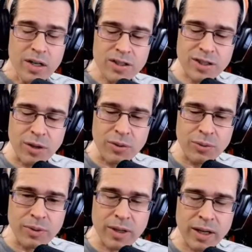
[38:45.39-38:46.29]

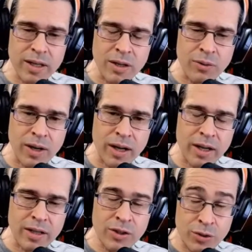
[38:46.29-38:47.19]
So,
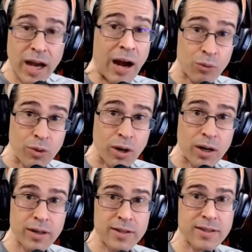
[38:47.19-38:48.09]
you're not
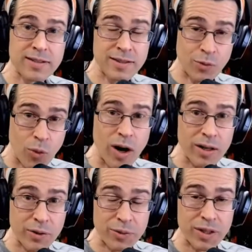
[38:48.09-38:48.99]
wrong in the sense that the
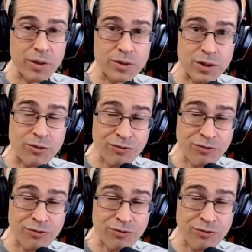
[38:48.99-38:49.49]
wallet only goes so far. It